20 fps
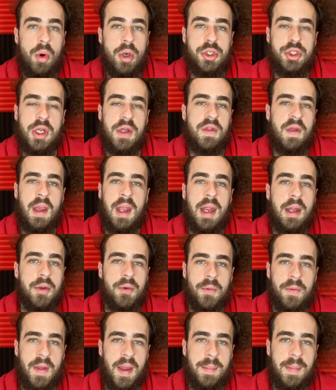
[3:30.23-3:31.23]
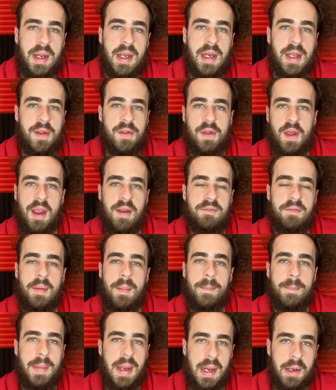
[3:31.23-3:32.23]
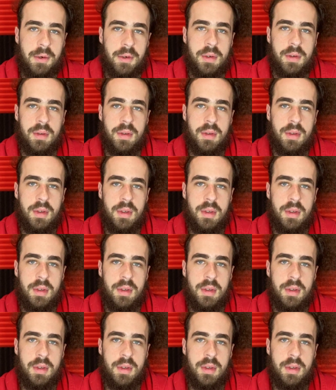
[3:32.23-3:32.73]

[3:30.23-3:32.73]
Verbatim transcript: or just handle them in a safe manner.